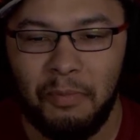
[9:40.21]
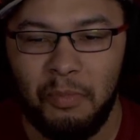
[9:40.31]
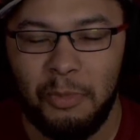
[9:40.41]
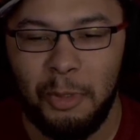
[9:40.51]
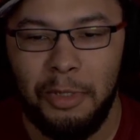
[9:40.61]

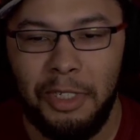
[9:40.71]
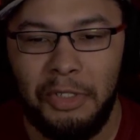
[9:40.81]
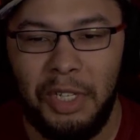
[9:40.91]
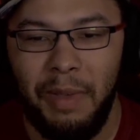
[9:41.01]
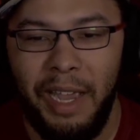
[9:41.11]
What is he
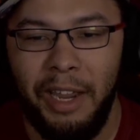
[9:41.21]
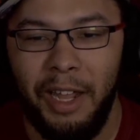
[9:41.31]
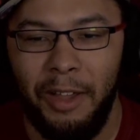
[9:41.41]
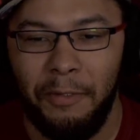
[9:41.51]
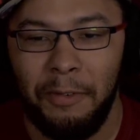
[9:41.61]
made
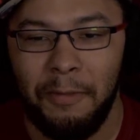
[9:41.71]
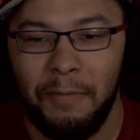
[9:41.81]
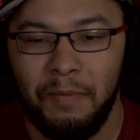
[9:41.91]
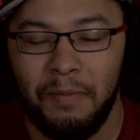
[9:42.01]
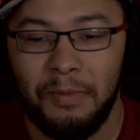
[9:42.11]
of?
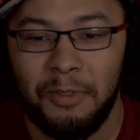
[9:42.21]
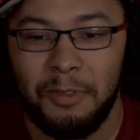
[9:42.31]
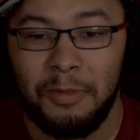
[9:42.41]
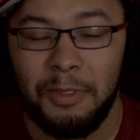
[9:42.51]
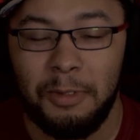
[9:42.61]

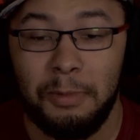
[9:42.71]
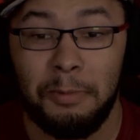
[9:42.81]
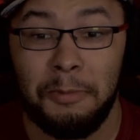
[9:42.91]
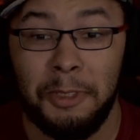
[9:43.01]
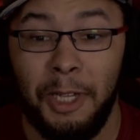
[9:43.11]

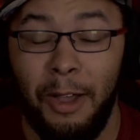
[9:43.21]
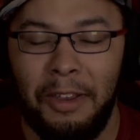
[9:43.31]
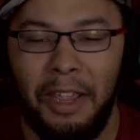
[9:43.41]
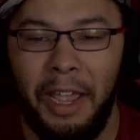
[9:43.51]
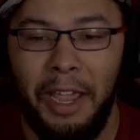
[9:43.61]

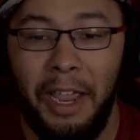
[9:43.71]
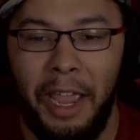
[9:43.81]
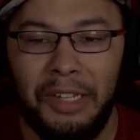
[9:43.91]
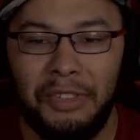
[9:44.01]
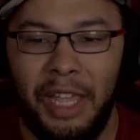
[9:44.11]
Okay,
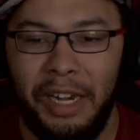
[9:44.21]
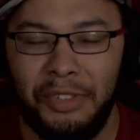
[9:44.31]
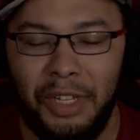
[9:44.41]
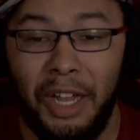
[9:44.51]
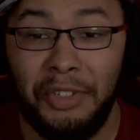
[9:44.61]
it's, that is
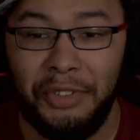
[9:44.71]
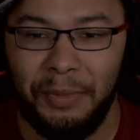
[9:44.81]
awesome.